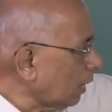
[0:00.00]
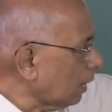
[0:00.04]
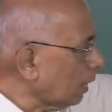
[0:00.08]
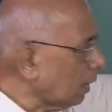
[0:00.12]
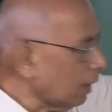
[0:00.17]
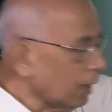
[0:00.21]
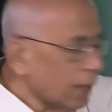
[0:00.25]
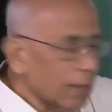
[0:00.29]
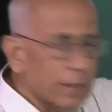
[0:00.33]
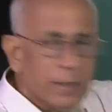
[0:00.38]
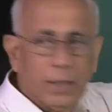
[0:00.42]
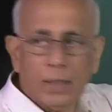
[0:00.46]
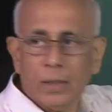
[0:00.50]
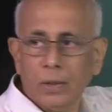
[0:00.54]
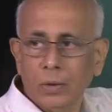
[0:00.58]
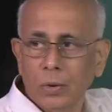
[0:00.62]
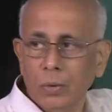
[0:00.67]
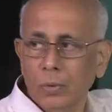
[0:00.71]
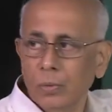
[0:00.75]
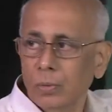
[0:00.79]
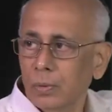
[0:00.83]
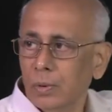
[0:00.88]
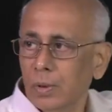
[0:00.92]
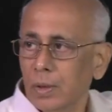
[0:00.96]
related
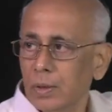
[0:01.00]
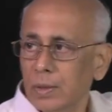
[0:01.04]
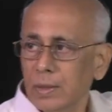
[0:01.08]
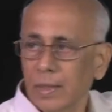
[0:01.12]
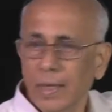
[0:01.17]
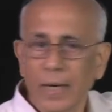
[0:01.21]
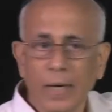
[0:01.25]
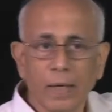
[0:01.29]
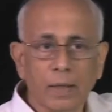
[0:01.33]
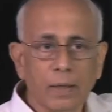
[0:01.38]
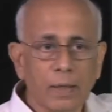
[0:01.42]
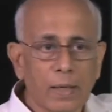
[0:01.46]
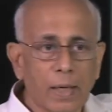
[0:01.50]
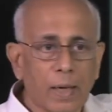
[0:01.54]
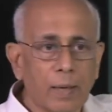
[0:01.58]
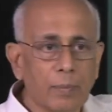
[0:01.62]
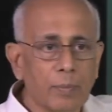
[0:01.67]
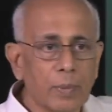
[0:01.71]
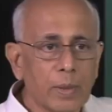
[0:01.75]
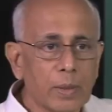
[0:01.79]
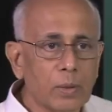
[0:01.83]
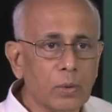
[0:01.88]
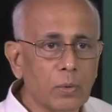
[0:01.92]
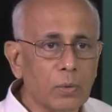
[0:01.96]
to the scattering
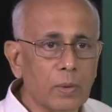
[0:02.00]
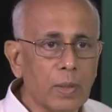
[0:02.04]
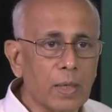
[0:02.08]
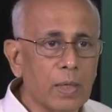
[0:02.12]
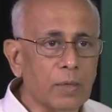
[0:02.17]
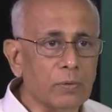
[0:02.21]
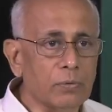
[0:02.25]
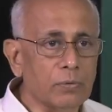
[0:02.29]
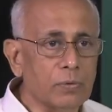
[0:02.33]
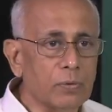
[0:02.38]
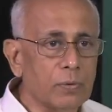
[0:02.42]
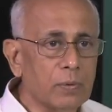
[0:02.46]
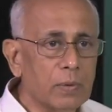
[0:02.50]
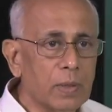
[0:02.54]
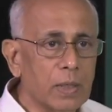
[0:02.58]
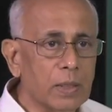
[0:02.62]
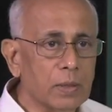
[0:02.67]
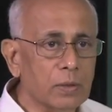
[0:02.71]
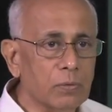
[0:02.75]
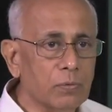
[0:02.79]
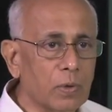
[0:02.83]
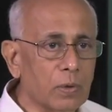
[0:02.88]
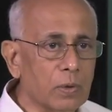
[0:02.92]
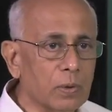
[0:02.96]
amplitude f
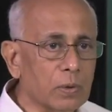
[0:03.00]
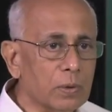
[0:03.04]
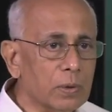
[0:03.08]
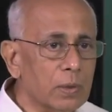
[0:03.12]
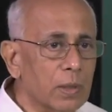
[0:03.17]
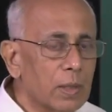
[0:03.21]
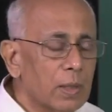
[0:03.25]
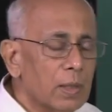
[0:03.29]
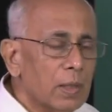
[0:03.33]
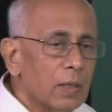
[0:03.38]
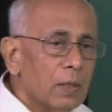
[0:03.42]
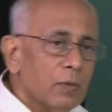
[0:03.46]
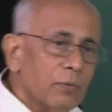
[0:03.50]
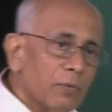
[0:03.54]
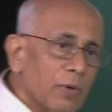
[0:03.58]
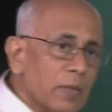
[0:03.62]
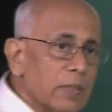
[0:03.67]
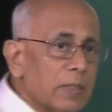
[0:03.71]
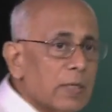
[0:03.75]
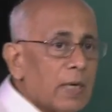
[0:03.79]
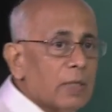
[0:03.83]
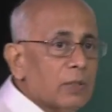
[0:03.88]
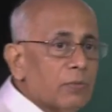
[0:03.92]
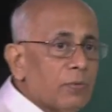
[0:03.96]
as follows.
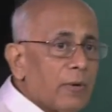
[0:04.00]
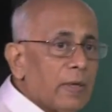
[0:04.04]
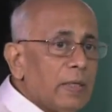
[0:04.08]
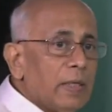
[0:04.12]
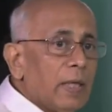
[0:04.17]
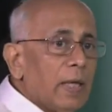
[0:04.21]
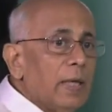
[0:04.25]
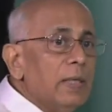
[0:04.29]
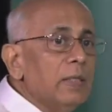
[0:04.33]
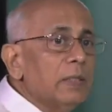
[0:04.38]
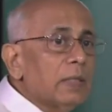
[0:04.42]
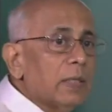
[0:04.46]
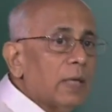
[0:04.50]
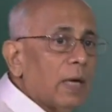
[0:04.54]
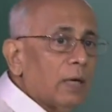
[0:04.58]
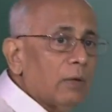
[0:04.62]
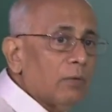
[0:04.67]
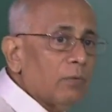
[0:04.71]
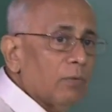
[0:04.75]
First let us find the incident